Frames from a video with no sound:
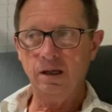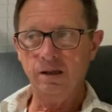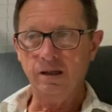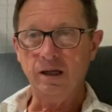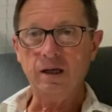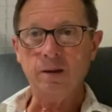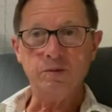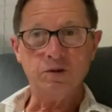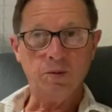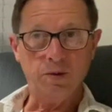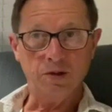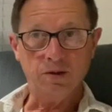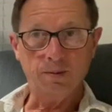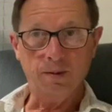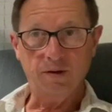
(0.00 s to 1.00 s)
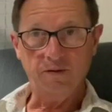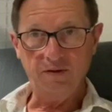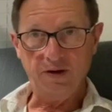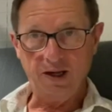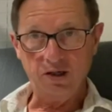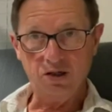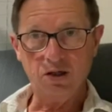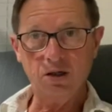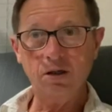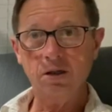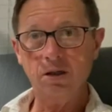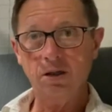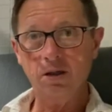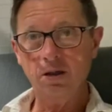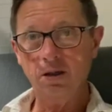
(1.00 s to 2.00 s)
Then comes the principle of nature,
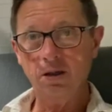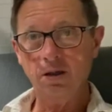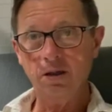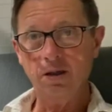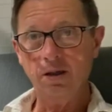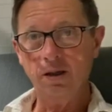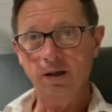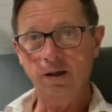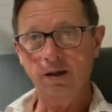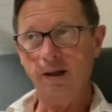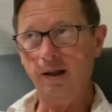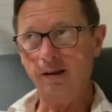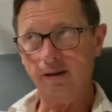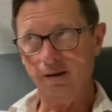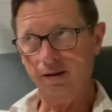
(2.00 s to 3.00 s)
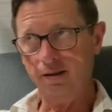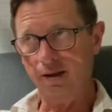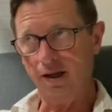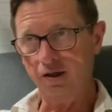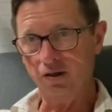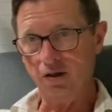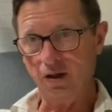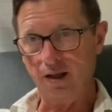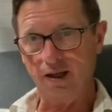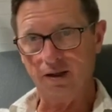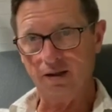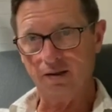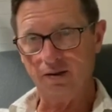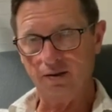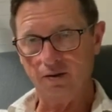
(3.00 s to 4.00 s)
not nature like
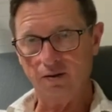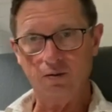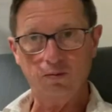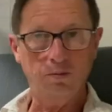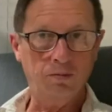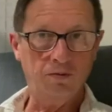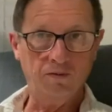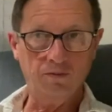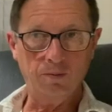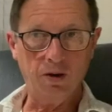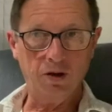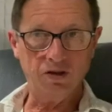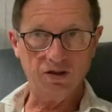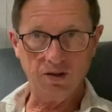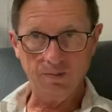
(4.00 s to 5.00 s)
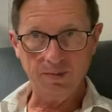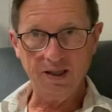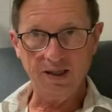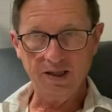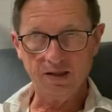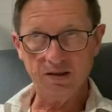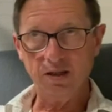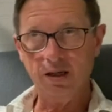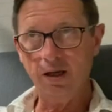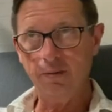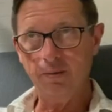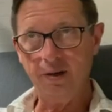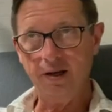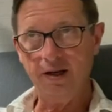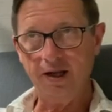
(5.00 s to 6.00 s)
birds and bees,
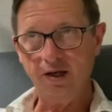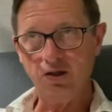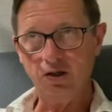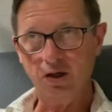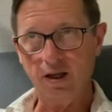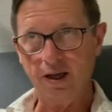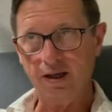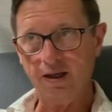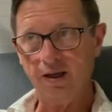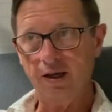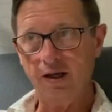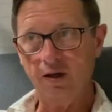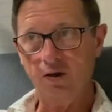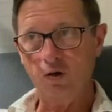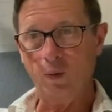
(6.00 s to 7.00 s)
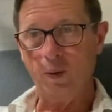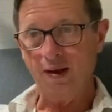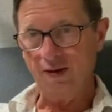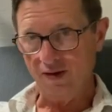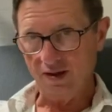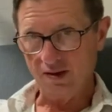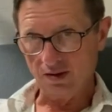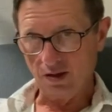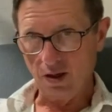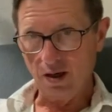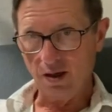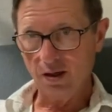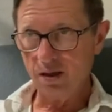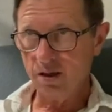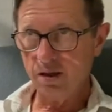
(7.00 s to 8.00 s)
but nature like the way things are.
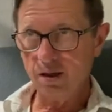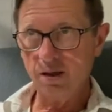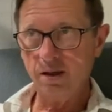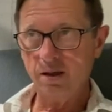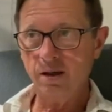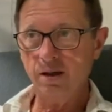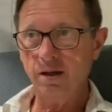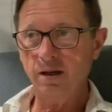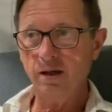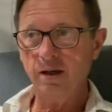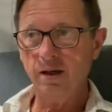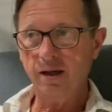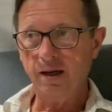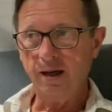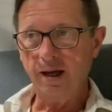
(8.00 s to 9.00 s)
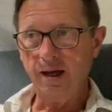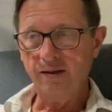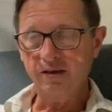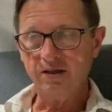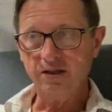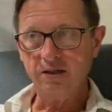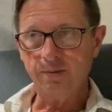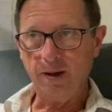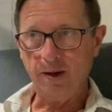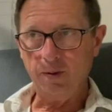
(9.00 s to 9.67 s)
And this is my